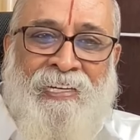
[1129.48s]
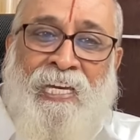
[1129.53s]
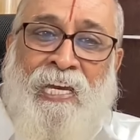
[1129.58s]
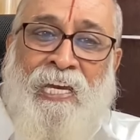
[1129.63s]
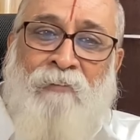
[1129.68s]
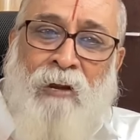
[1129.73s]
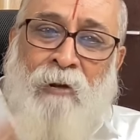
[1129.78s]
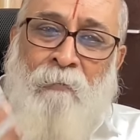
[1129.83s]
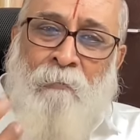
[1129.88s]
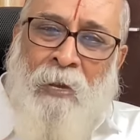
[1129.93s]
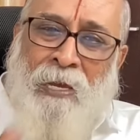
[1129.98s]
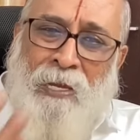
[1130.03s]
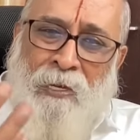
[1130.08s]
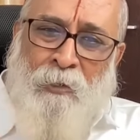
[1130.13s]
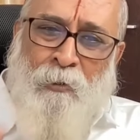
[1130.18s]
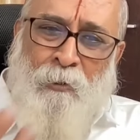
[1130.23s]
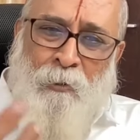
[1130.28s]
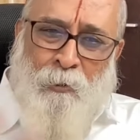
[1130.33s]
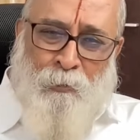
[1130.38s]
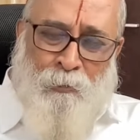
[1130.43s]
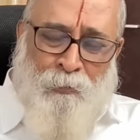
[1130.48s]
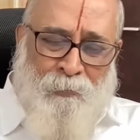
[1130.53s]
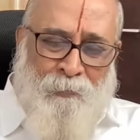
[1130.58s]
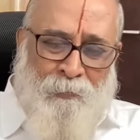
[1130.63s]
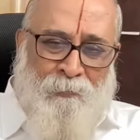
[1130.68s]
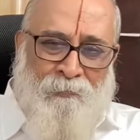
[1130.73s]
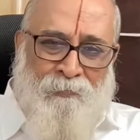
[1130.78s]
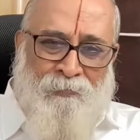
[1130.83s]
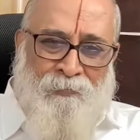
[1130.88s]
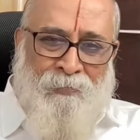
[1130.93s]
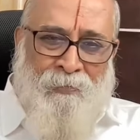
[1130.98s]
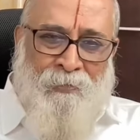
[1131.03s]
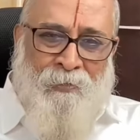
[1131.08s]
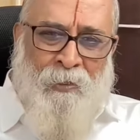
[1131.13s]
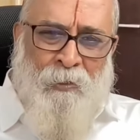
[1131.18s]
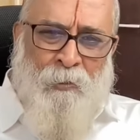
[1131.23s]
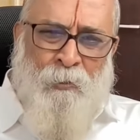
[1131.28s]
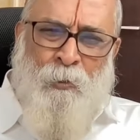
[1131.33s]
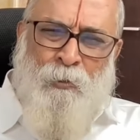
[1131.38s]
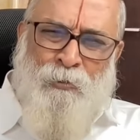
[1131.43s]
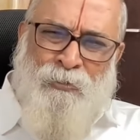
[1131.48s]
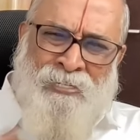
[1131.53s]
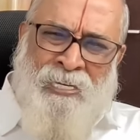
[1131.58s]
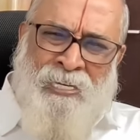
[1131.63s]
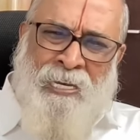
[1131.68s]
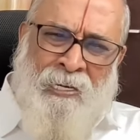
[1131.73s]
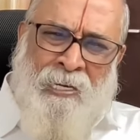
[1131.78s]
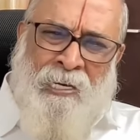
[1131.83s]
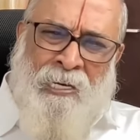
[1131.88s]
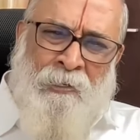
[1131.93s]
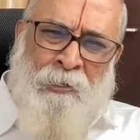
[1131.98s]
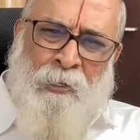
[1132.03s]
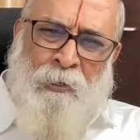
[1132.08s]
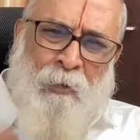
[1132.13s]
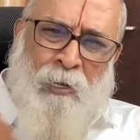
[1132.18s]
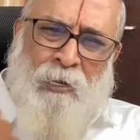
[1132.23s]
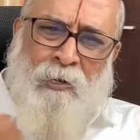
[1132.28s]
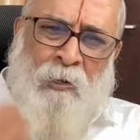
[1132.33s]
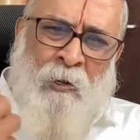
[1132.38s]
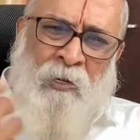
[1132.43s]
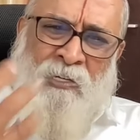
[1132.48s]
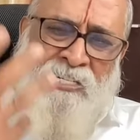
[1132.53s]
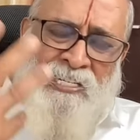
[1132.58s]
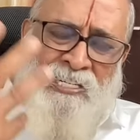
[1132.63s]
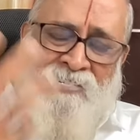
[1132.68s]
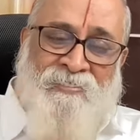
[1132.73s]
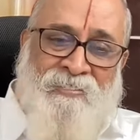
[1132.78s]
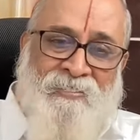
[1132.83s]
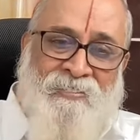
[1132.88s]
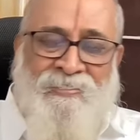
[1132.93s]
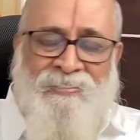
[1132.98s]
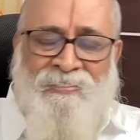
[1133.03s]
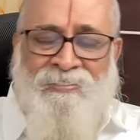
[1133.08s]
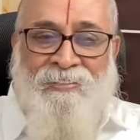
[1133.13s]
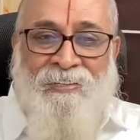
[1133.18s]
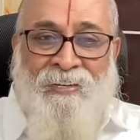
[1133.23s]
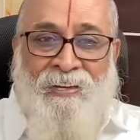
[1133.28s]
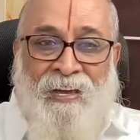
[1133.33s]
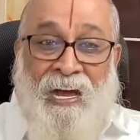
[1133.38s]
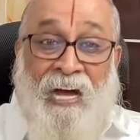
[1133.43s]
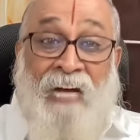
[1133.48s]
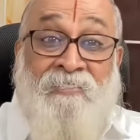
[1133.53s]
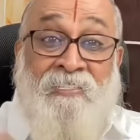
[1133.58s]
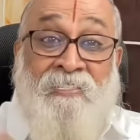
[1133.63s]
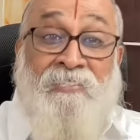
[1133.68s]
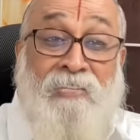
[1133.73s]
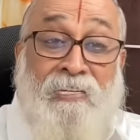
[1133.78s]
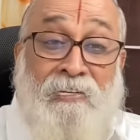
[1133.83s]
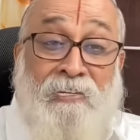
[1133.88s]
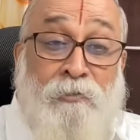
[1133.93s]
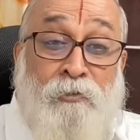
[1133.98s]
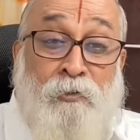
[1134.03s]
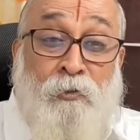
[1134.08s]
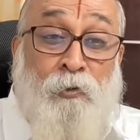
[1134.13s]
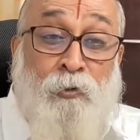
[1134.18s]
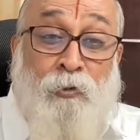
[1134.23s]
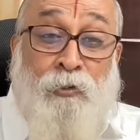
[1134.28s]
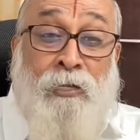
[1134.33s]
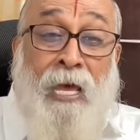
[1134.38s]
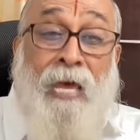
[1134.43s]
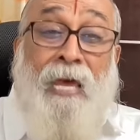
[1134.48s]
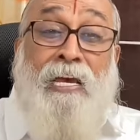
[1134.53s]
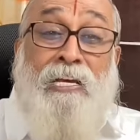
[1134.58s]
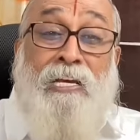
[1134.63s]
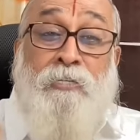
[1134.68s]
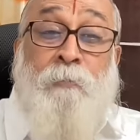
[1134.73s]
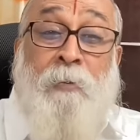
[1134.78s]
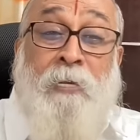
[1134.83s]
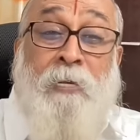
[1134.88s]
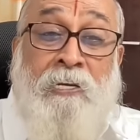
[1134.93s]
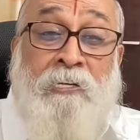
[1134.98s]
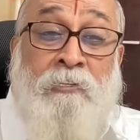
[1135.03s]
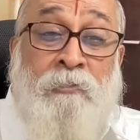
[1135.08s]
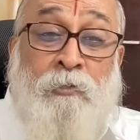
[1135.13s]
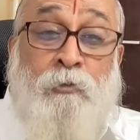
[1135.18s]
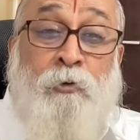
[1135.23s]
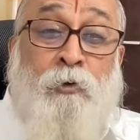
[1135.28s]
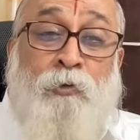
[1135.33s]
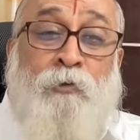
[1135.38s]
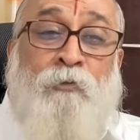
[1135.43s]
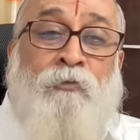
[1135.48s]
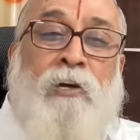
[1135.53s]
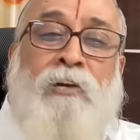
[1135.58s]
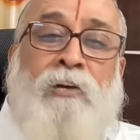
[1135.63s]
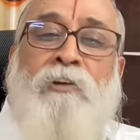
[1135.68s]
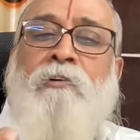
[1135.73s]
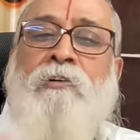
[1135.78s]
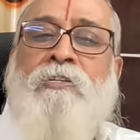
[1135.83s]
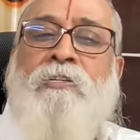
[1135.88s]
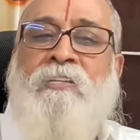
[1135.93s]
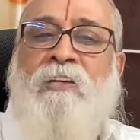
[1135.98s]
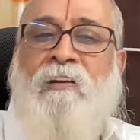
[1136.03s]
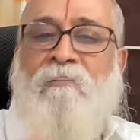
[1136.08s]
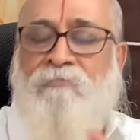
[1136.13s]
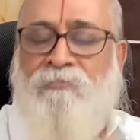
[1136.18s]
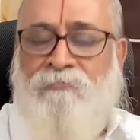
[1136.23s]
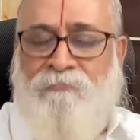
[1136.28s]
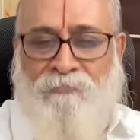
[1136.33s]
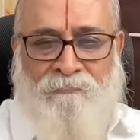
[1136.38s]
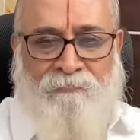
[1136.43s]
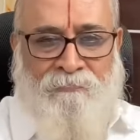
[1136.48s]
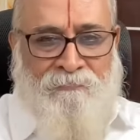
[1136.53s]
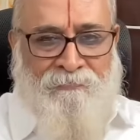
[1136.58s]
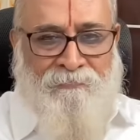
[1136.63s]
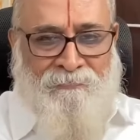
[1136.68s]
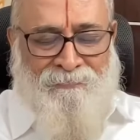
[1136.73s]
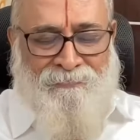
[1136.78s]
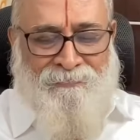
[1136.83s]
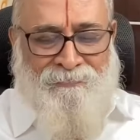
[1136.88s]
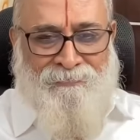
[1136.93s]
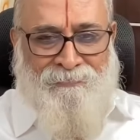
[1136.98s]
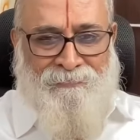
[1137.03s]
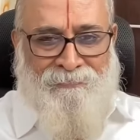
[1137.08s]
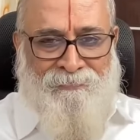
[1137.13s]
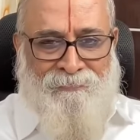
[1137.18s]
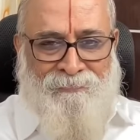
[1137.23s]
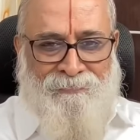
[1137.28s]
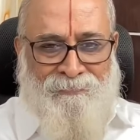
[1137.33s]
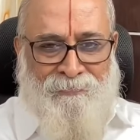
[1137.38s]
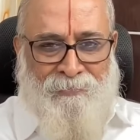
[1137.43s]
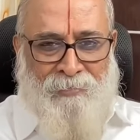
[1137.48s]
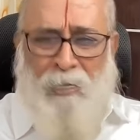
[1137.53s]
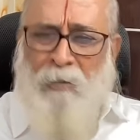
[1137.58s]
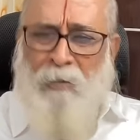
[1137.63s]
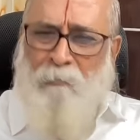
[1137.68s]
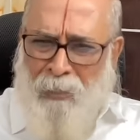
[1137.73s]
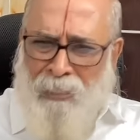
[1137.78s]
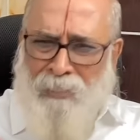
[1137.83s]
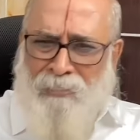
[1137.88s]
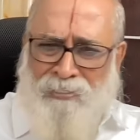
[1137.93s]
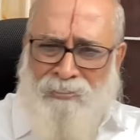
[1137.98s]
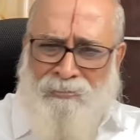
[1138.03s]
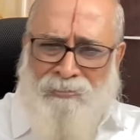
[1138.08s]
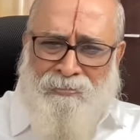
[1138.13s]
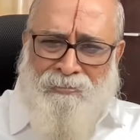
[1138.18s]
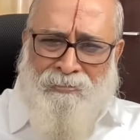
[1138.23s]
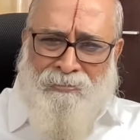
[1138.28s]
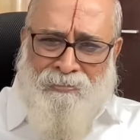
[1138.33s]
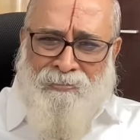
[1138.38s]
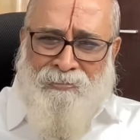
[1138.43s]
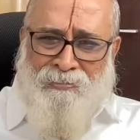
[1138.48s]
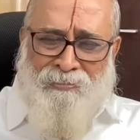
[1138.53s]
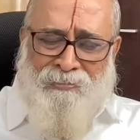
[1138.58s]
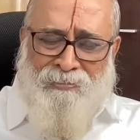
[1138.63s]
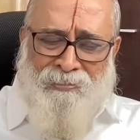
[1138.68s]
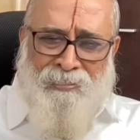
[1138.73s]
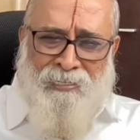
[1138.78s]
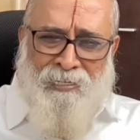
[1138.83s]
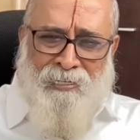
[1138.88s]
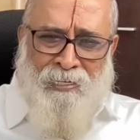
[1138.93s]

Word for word: He will make you to sink into your conscience and see truth, experience truth for yourself. Please